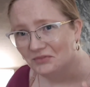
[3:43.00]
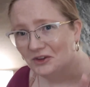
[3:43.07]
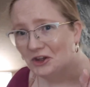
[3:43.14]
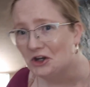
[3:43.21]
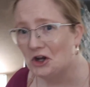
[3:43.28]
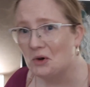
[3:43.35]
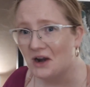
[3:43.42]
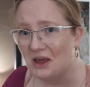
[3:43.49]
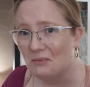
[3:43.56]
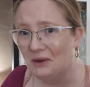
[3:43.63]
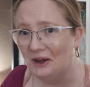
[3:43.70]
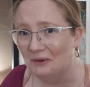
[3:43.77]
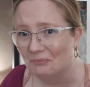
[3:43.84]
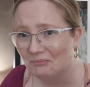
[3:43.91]
You know what I
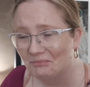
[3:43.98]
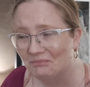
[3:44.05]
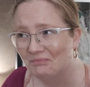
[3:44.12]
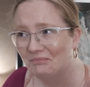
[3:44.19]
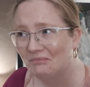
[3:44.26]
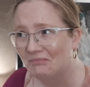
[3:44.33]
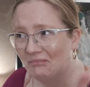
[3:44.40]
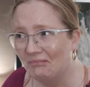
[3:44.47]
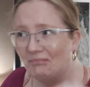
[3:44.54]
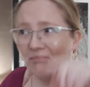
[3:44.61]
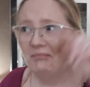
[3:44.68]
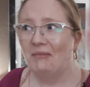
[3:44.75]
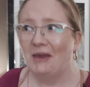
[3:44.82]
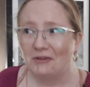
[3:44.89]
mean.
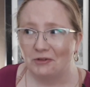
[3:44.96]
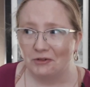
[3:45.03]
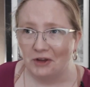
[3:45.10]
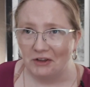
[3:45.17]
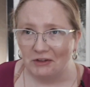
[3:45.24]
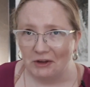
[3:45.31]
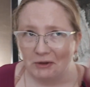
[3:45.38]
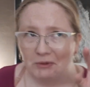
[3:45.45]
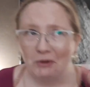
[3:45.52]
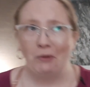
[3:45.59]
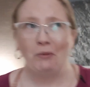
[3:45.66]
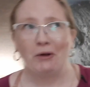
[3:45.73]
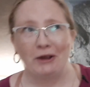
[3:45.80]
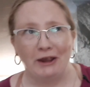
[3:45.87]
Exercising,
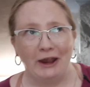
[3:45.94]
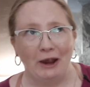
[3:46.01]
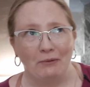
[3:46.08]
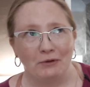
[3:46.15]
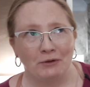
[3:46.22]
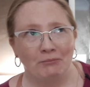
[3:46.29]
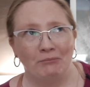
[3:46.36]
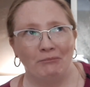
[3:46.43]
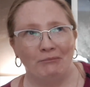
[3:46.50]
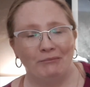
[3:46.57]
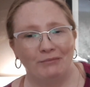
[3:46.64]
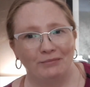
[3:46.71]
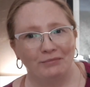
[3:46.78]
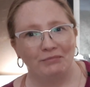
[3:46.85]
working out.
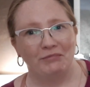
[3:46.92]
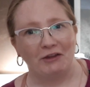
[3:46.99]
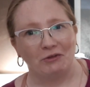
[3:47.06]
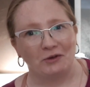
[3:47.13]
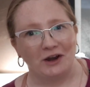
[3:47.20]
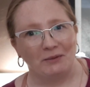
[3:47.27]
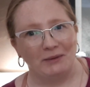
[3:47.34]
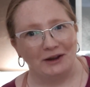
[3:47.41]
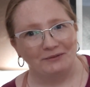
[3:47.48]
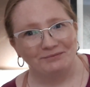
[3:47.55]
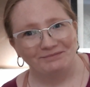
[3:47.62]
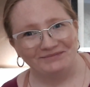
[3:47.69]
That's what I meant.